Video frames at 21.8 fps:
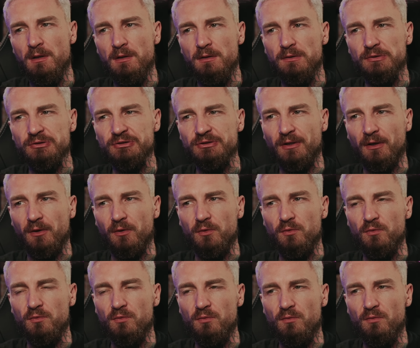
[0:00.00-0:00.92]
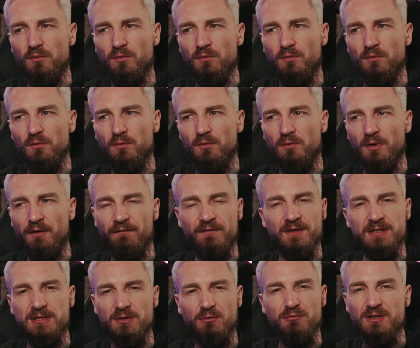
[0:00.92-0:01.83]
So if
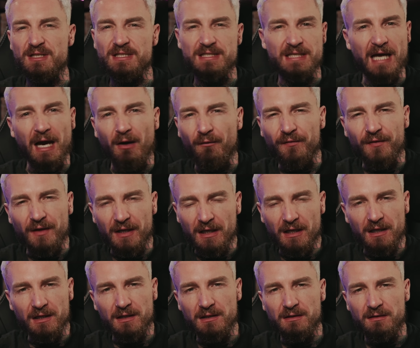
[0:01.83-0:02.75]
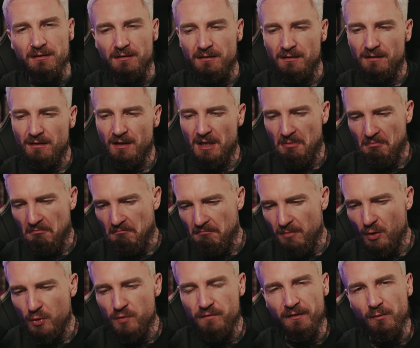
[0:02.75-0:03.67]
there's a resounding
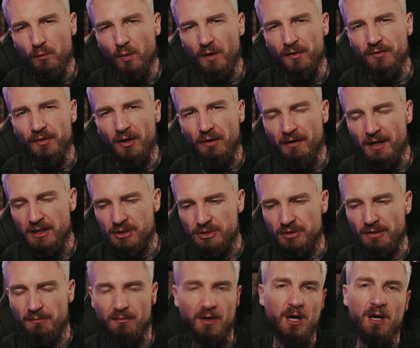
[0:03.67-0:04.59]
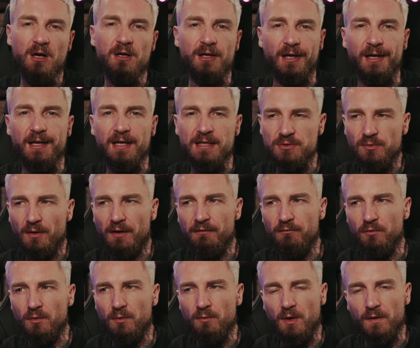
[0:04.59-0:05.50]
move in one direction, I'm like, okay, that's what
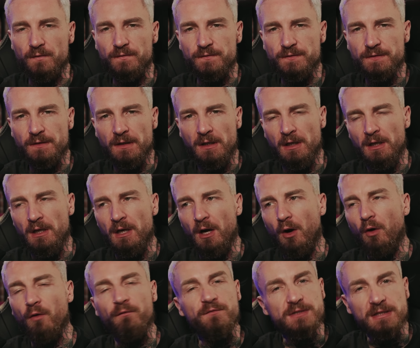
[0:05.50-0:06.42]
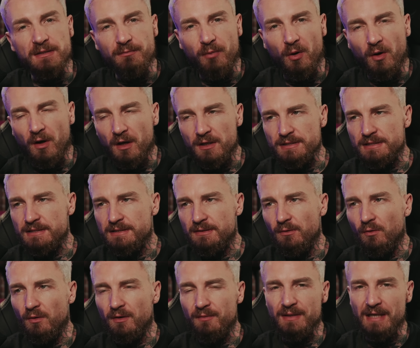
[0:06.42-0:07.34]
everyone wants. Obviously, the podcast is
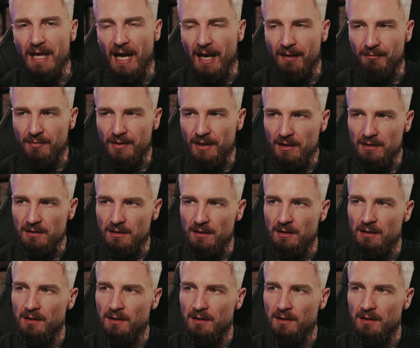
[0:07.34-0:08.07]
still going to be happening.